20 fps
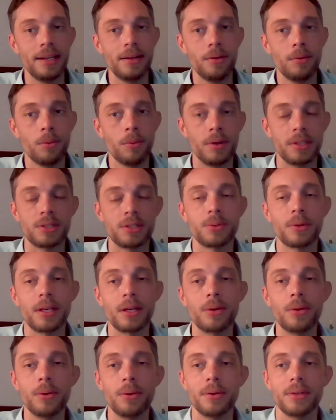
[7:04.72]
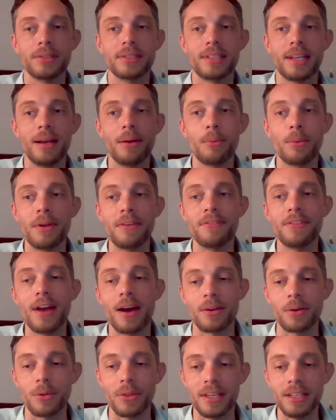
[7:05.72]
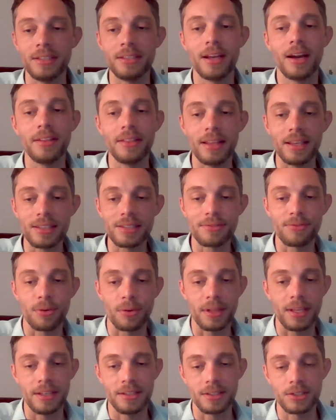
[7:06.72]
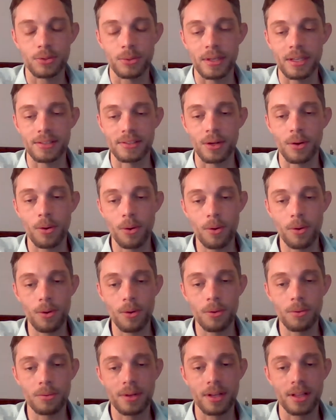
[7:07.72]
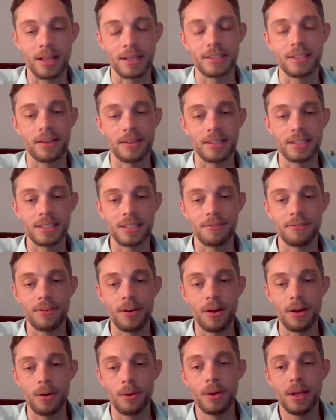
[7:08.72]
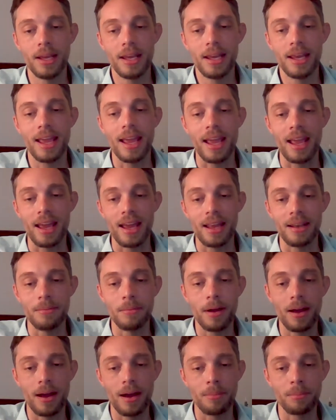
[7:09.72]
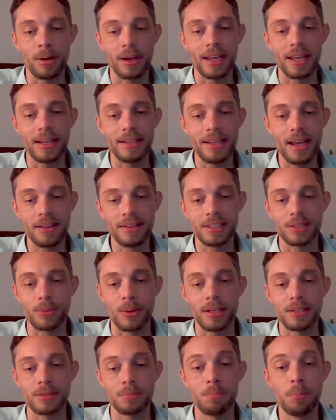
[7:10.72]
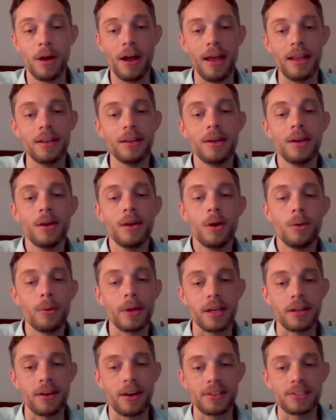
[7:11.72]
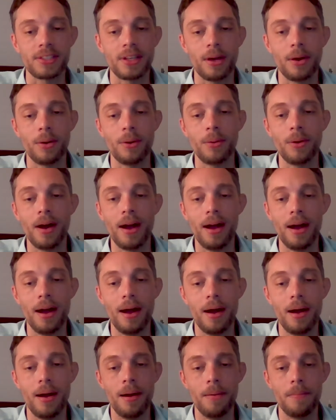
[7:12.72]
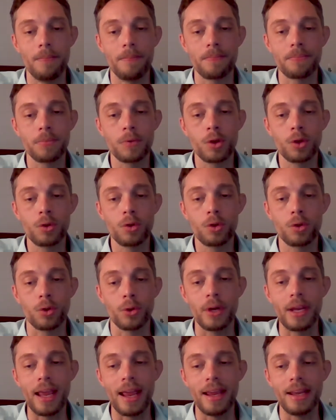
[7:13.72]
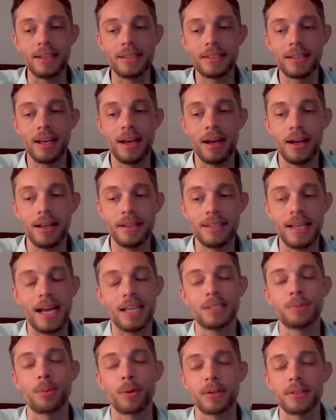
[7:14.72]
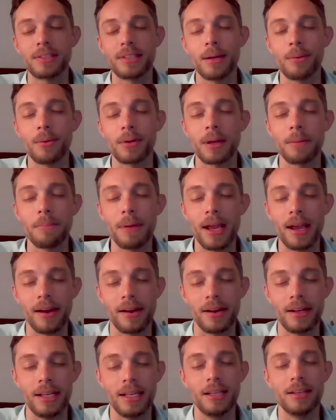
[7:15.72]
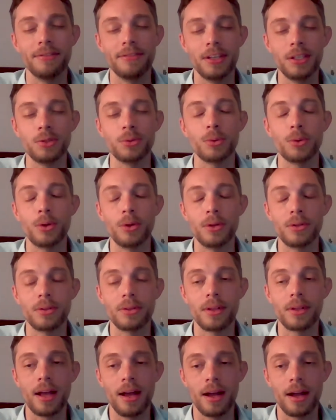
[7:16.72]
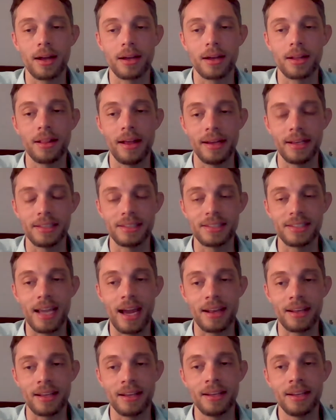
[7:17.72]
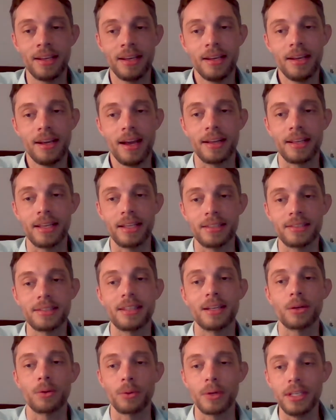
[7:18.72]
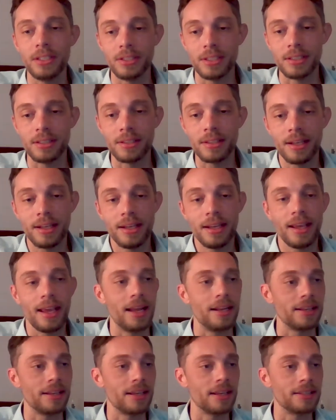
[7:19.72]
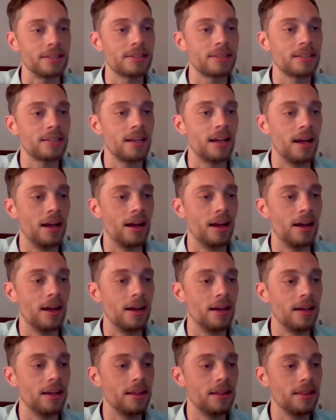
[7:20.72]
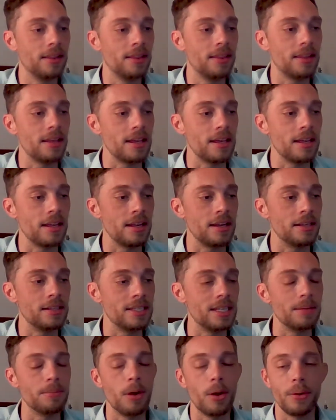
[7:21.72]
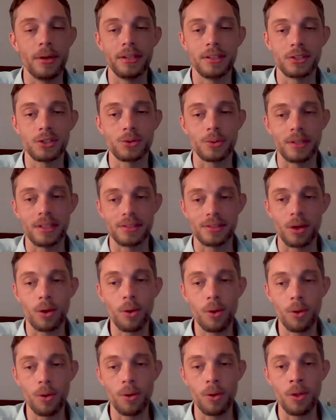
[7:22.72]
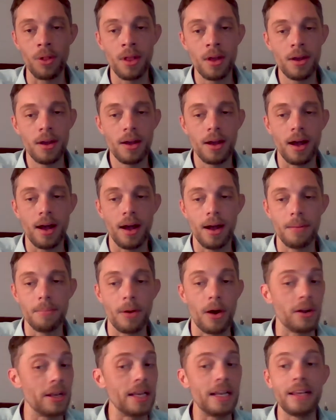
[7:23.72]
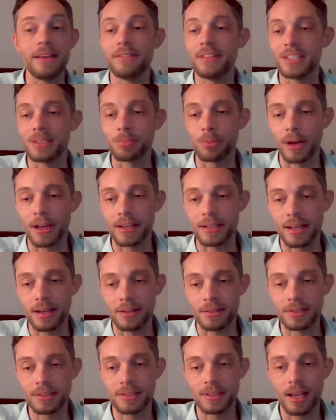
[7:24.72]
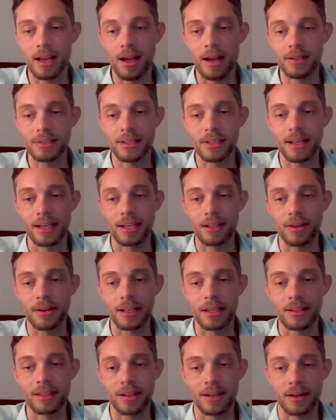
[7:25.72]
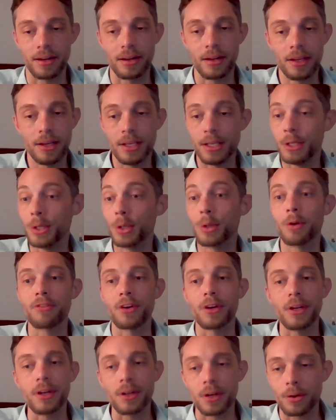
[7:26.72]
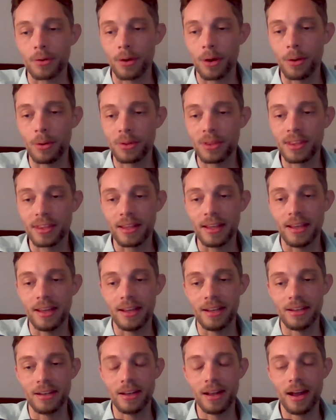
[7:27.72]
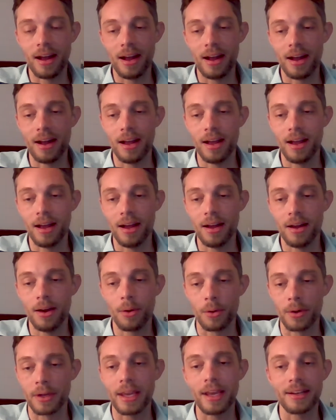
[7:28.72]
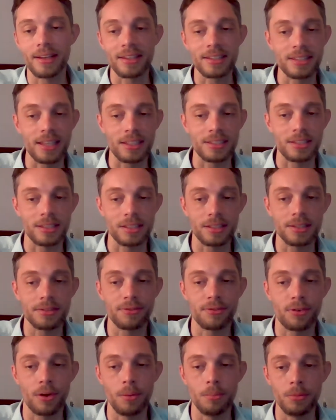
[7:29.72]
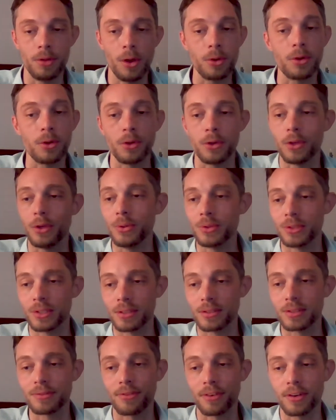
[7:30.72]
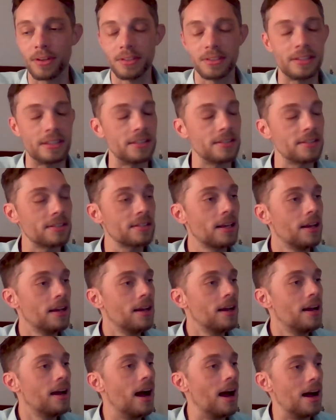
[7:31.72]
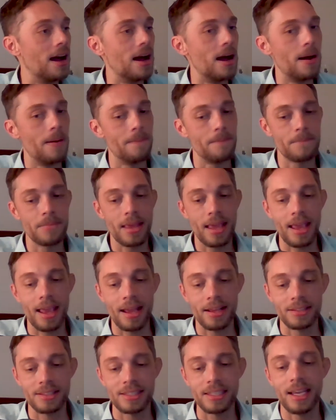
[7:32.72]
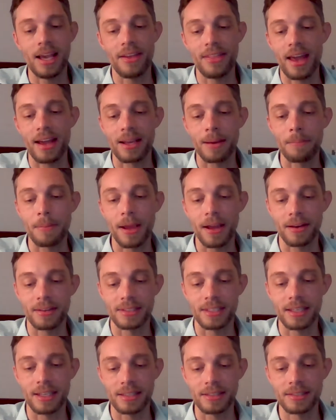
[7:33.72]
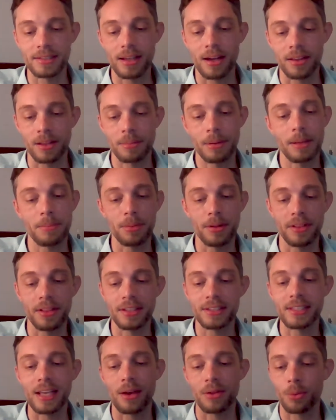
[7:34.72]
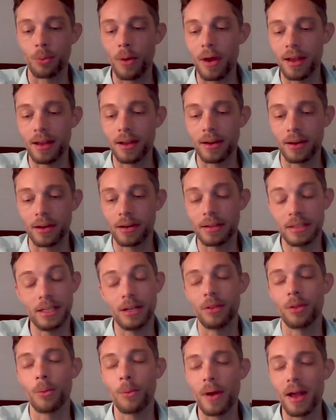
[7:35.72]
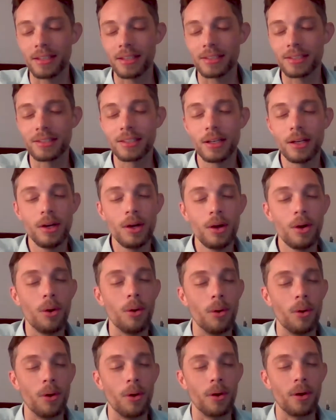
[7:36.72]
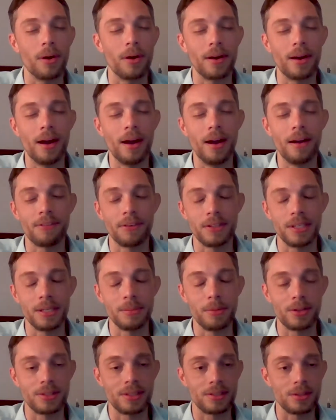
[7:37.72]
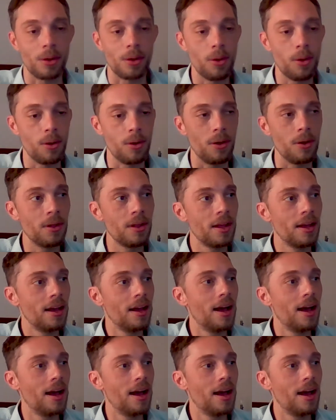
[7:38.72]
What's really cool is that we've not only done this for the industry as a whole, collecting all this info and breaking it down these ways, but we can also create dashboards that will compare an individual client's data against their region and against the DMO industry as a whole on any of these breakdowns, so they can look at their year-over-year growth in organic sessions from local users, for instance, and see how that compares against other people in the Southwest or the West, or for DMOs as a whole.